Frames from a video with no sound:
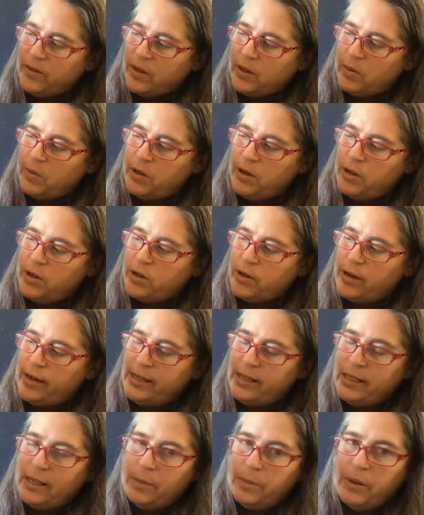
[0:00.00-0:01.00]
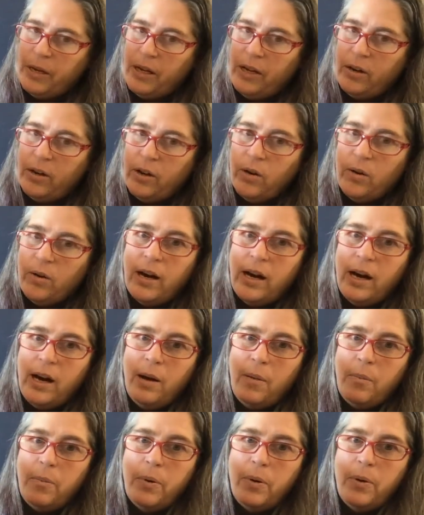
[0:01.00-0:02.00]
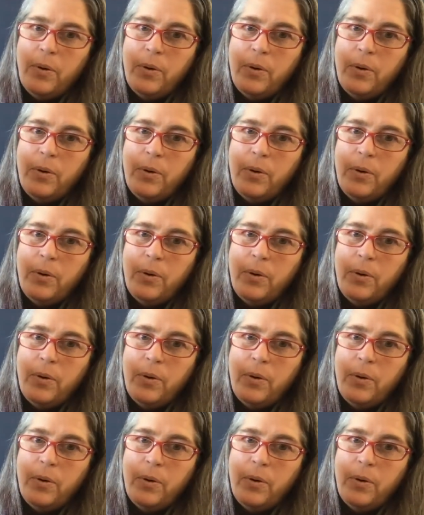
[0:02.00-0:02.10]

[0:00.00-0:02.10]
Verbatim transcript: When you trace the B, you go up